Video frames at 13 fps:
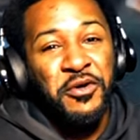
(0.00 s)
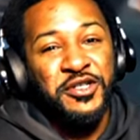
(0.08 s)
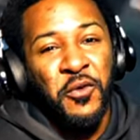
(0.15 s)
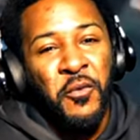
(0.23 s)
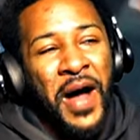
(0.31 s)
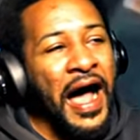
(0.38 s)
was
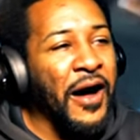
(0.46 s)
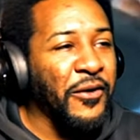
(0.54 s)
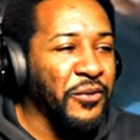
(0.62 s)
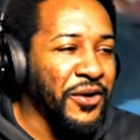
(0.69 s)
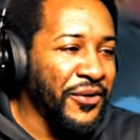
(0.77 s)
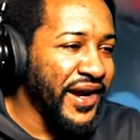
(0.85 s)
a
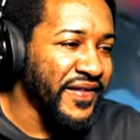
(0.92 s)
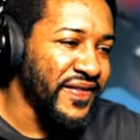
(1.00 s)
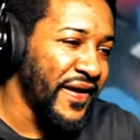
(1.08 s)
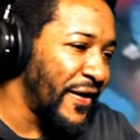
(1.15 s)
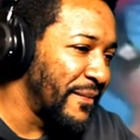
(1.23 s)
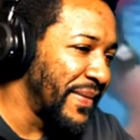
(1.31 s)
wild one right
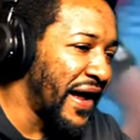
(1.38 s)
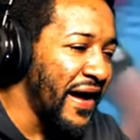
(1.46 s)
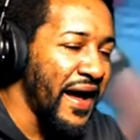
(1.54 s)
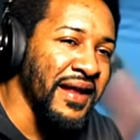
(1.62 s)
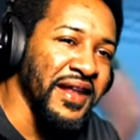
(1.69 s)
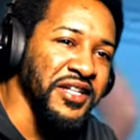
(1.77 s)
there, but
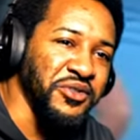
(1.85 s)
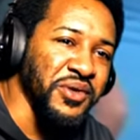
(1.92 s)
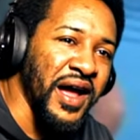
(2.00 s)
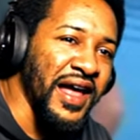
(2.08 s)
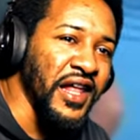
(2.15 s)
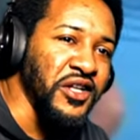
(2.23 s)
I'll let you
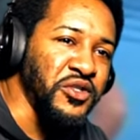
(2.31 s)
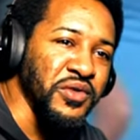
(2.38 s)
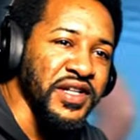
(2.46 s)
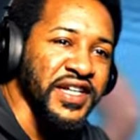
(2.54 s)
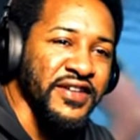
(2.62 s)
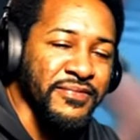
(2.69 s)

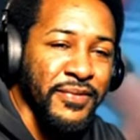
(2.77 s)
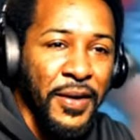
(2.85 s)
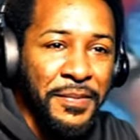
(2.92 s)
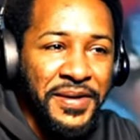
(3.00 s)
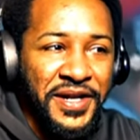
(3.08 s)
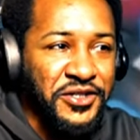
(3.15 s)
live, bro.
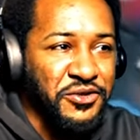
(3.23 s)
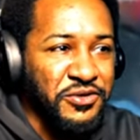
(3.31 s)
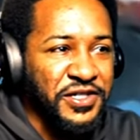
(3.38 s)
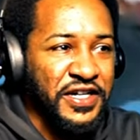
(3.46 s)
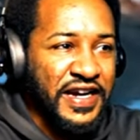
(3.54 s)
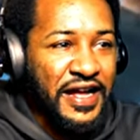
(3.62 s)
I'm gonna let you
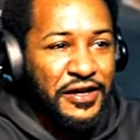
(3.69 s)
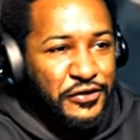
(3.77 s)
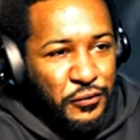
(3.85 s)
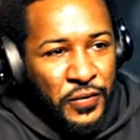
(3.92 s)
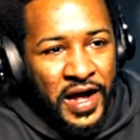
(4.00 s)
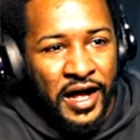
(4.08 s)
live. That was
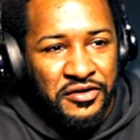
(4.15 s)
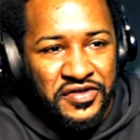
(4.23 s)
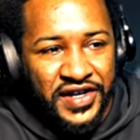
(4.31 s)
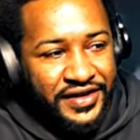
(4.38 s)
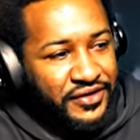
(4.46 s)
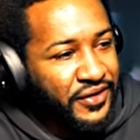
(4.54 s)
a wild
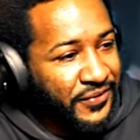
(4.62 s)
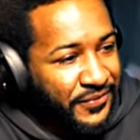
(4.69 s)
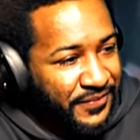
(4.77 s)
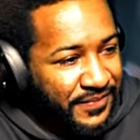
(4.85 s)
take, though.